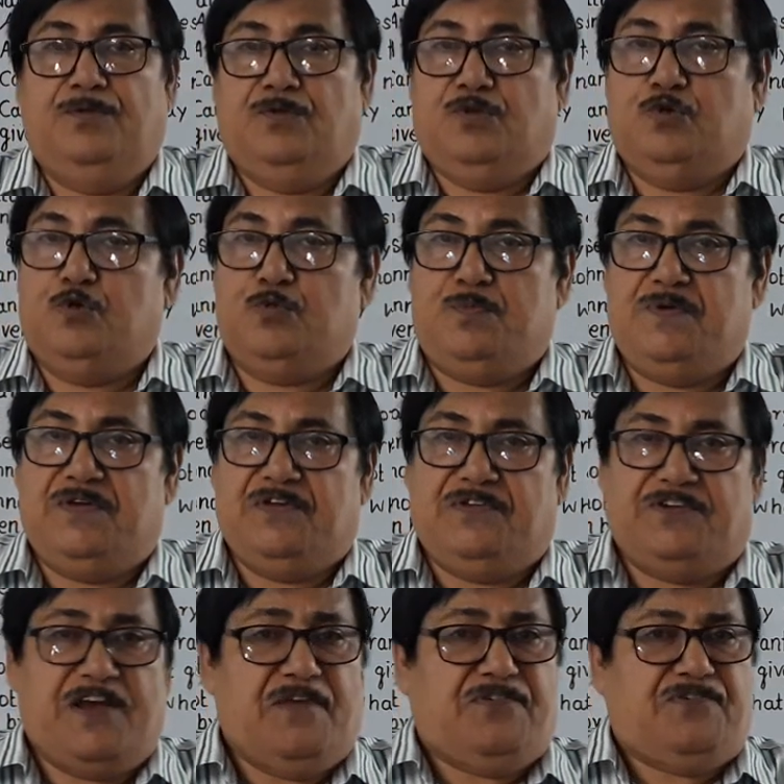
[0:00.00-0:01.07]
Ubi
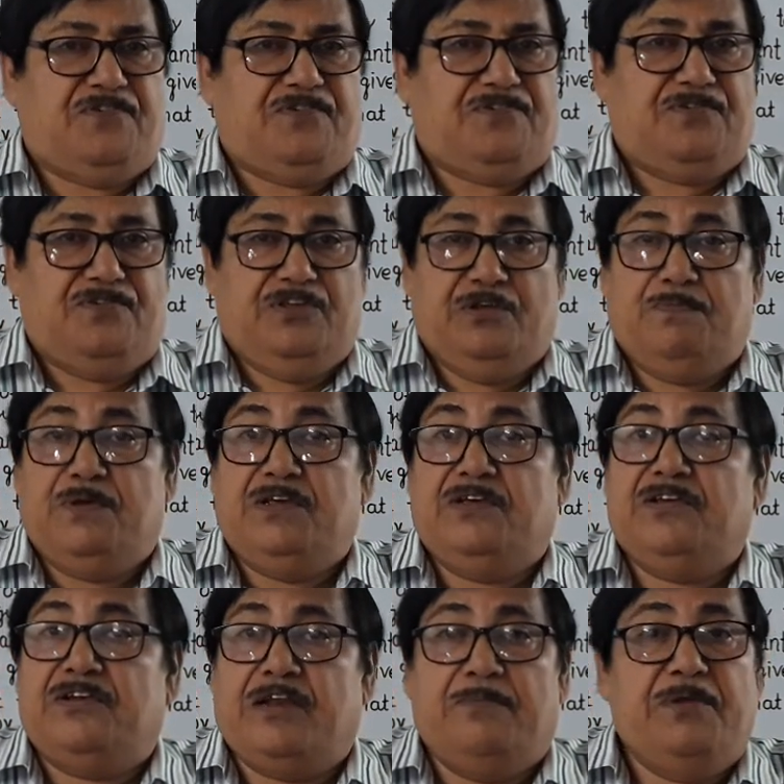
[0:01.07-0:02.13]
jus,
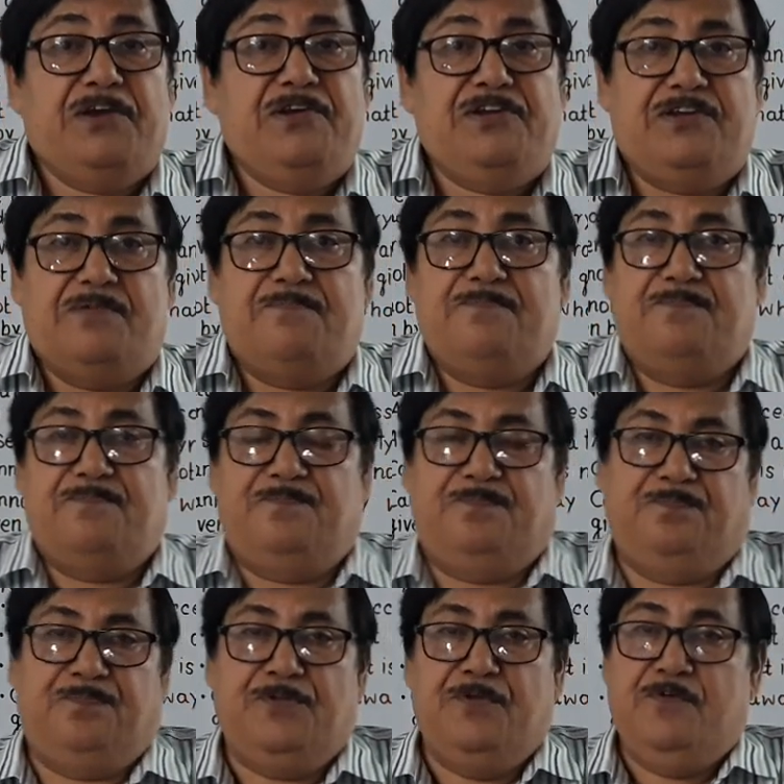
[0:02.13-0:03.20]
ibi remedium.
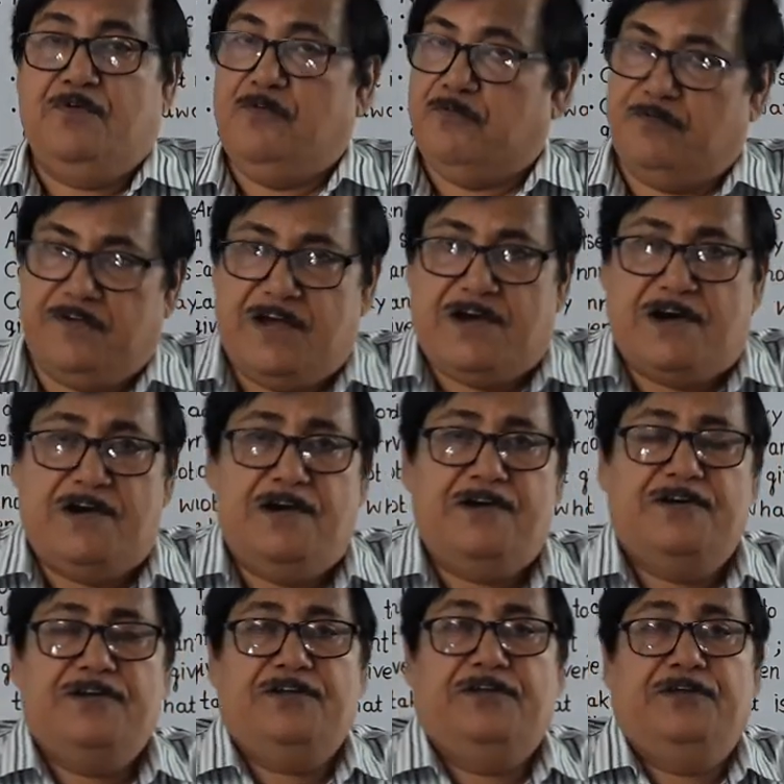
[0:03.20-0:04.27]
Where
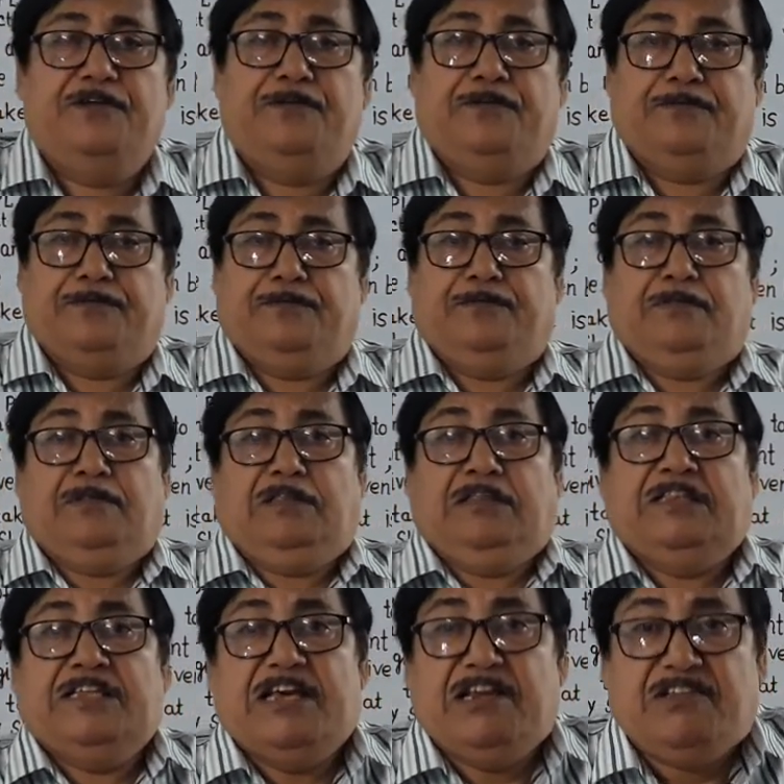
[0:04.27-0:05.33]

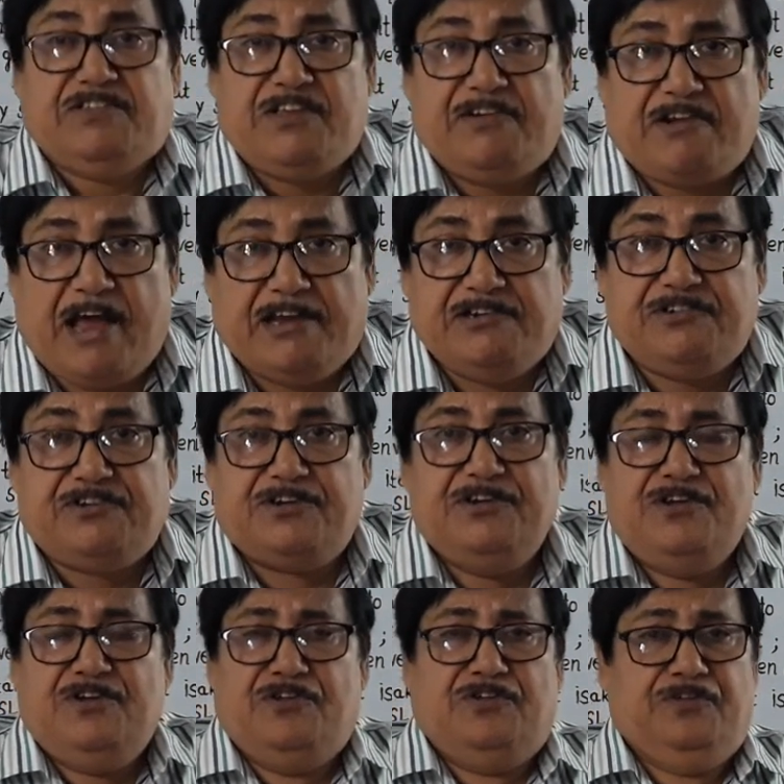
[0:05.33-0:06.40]
there is a right,
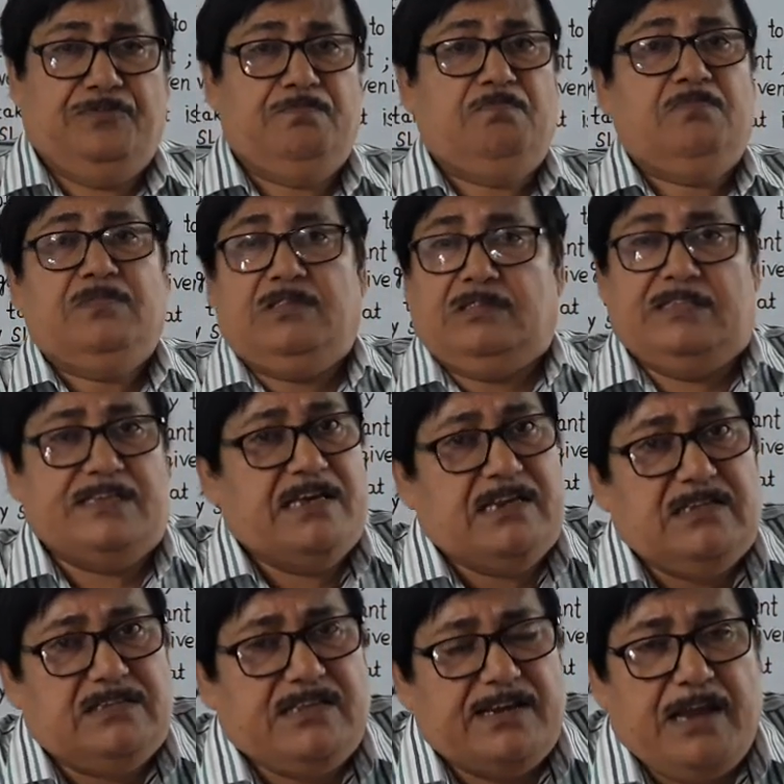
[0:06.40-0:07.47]
there
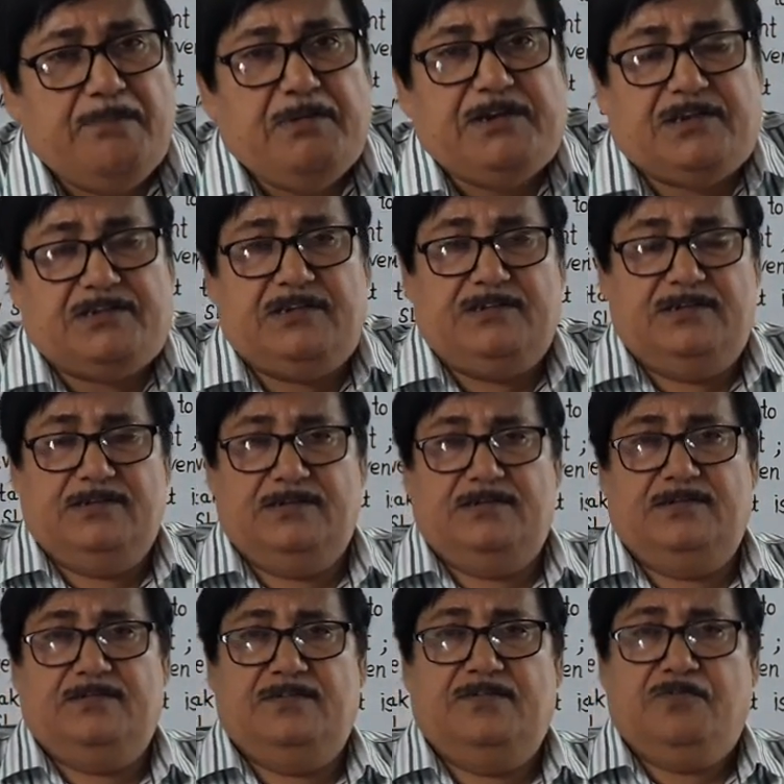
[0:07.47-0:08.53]
is a remedy.
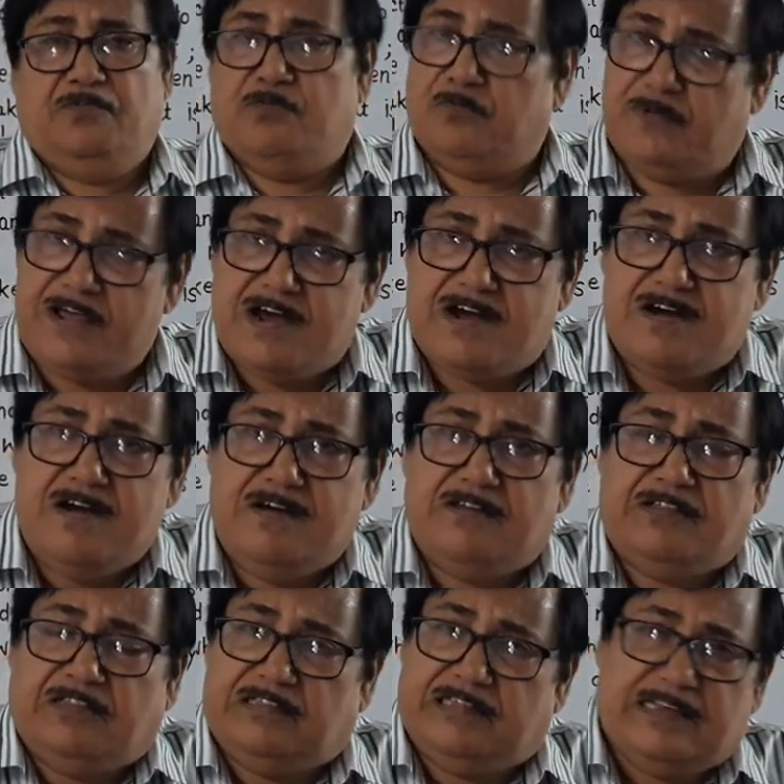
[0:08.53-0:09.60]
Where
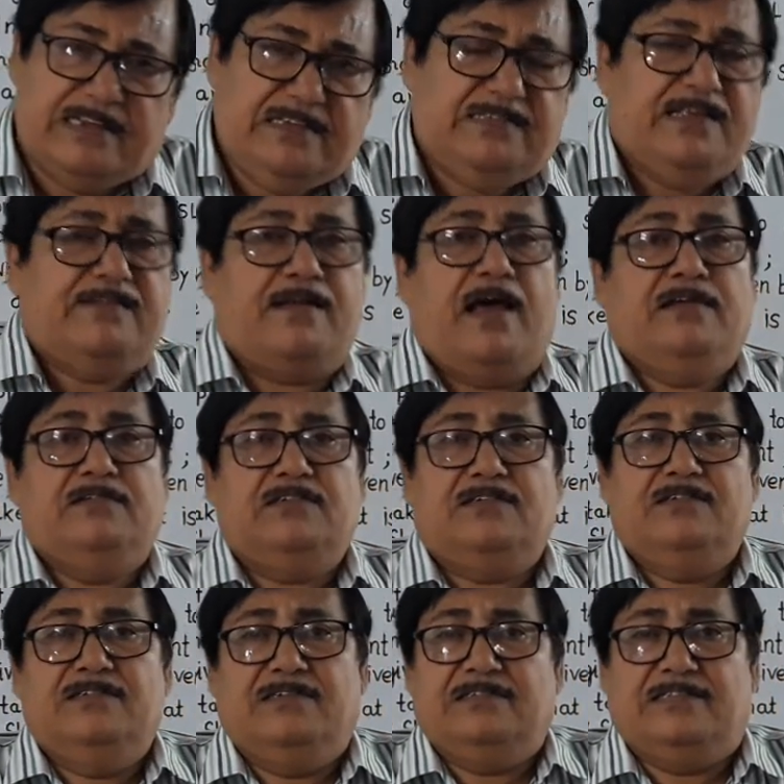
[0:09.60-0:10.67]
there is a right,
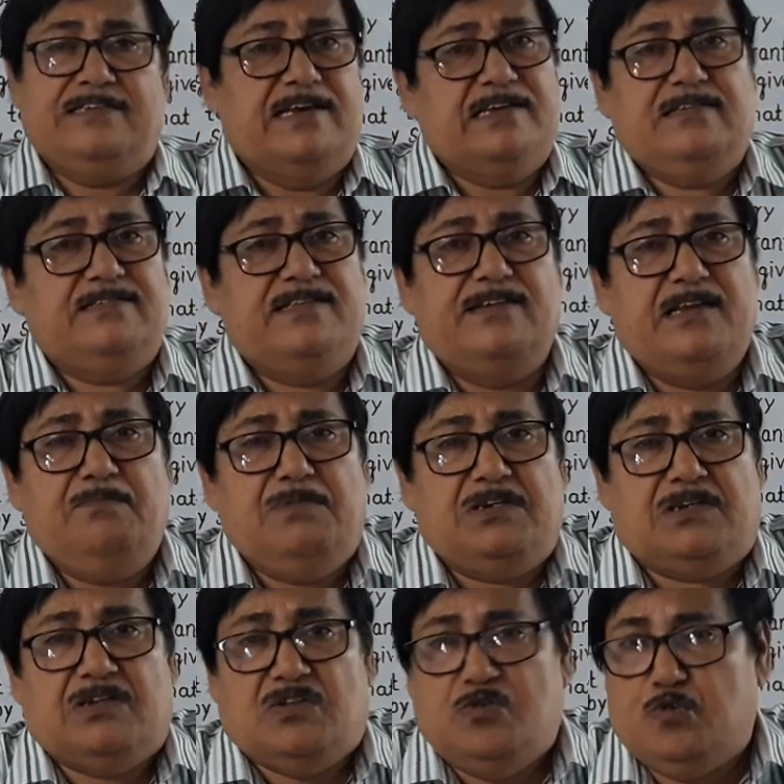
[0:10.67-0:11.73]
there is a
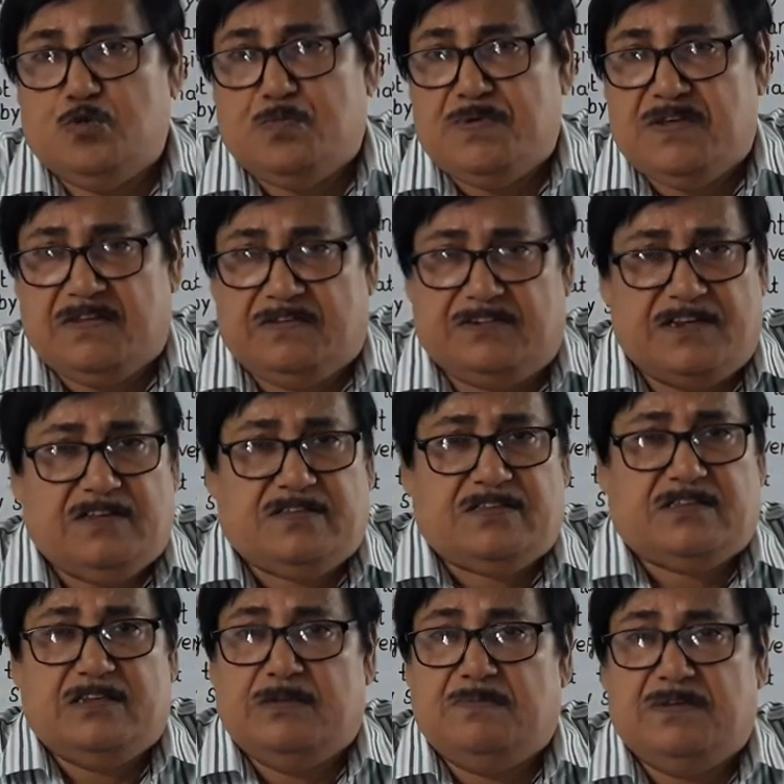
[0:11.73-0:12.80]
remedy. Ubi jus,
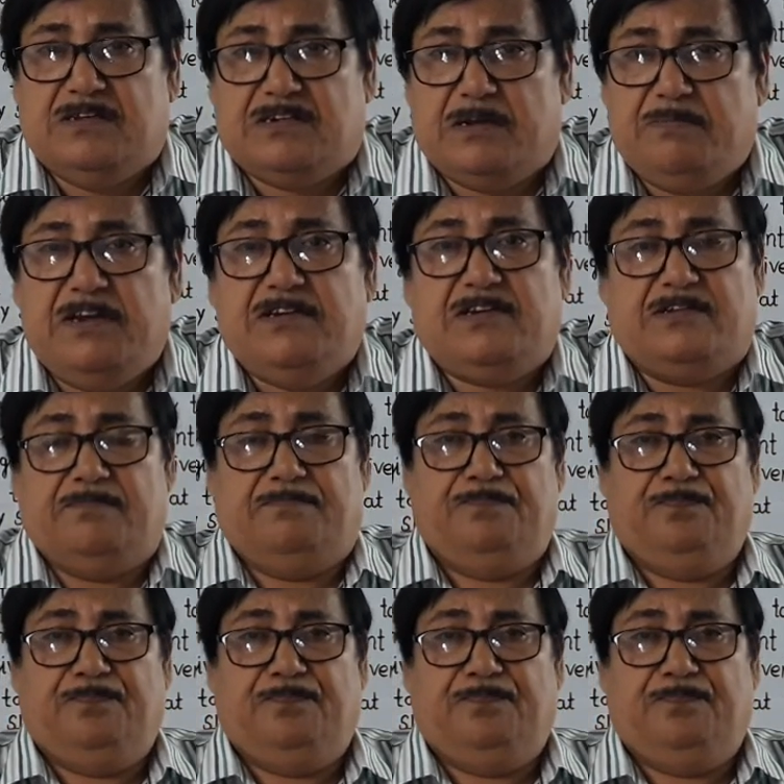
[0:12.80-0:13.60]
ibi remedium.